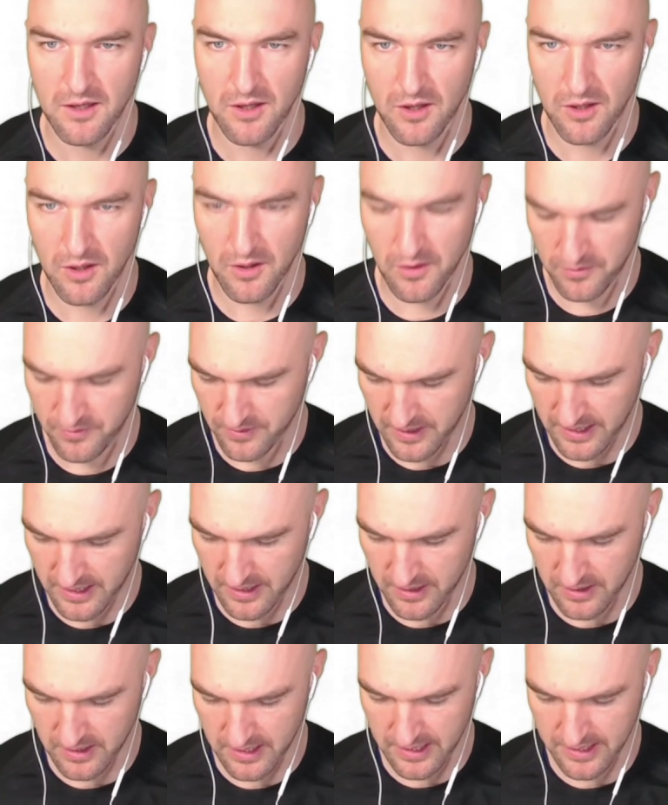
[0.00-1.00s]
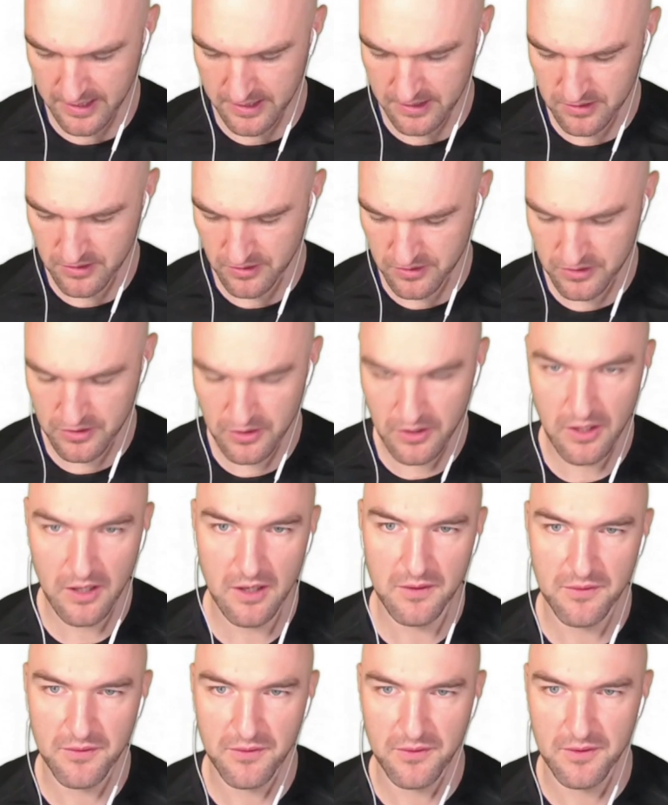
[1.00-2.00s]
of our
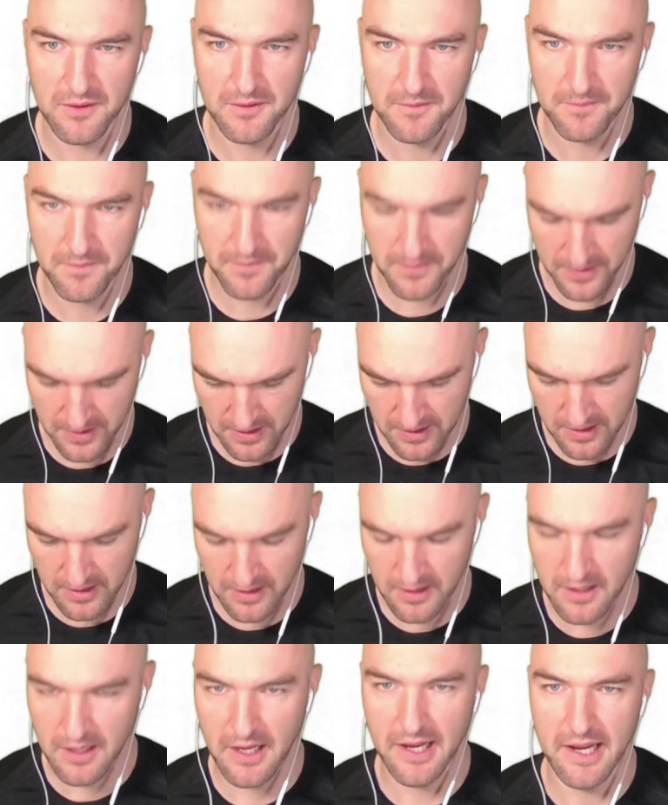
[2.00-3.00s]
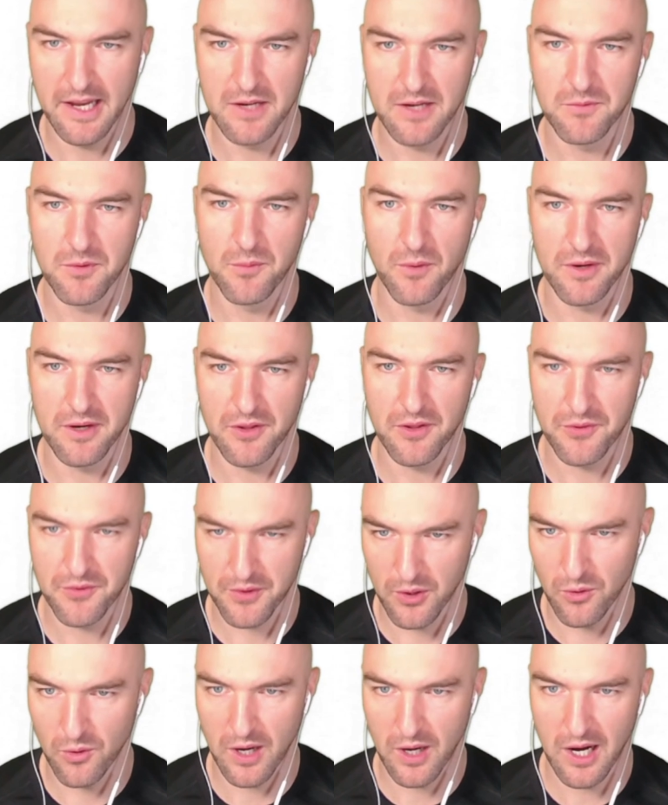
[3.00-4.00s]
isosurf, and we want to
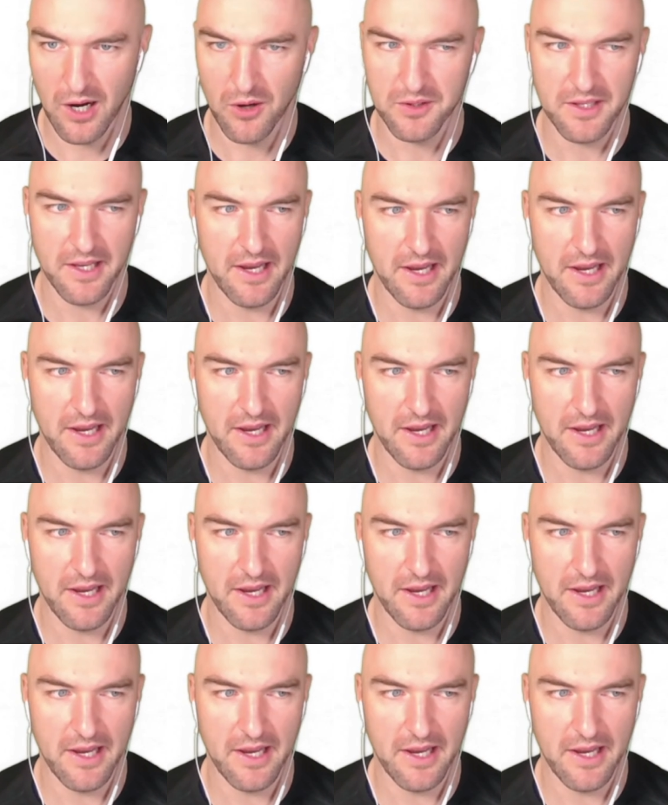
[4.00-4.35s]
throw out